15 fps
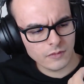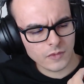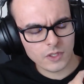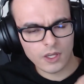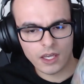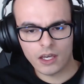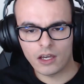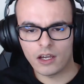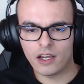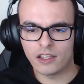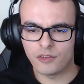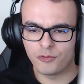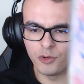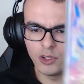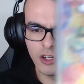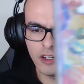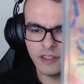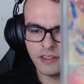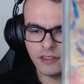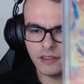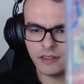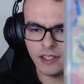The full
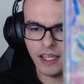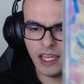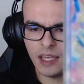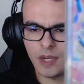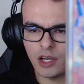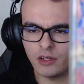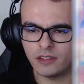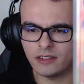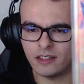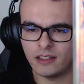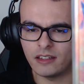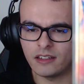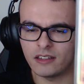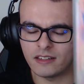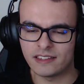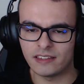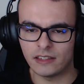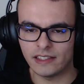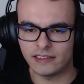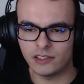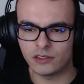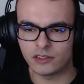art came out in
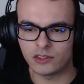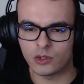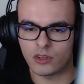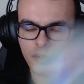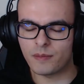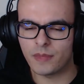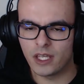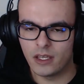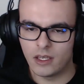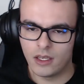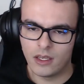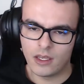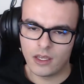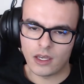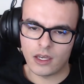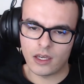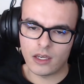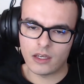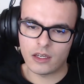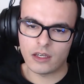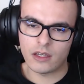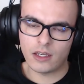Celestial Storm.
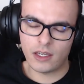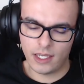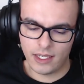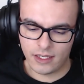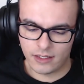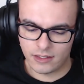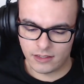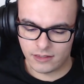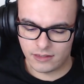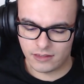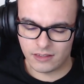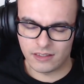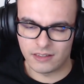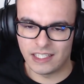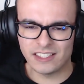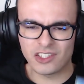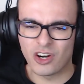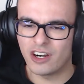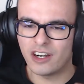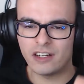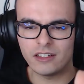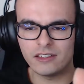And this
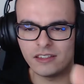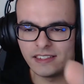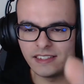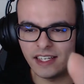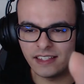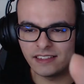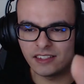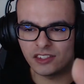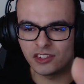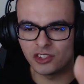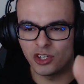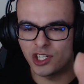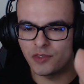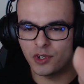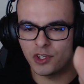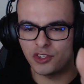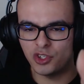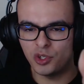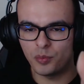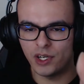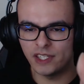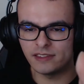card says search for
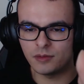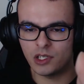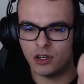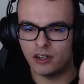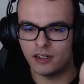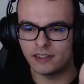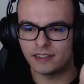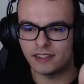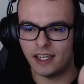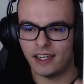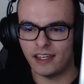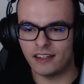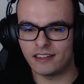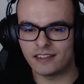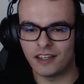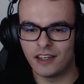2 Prism cards, and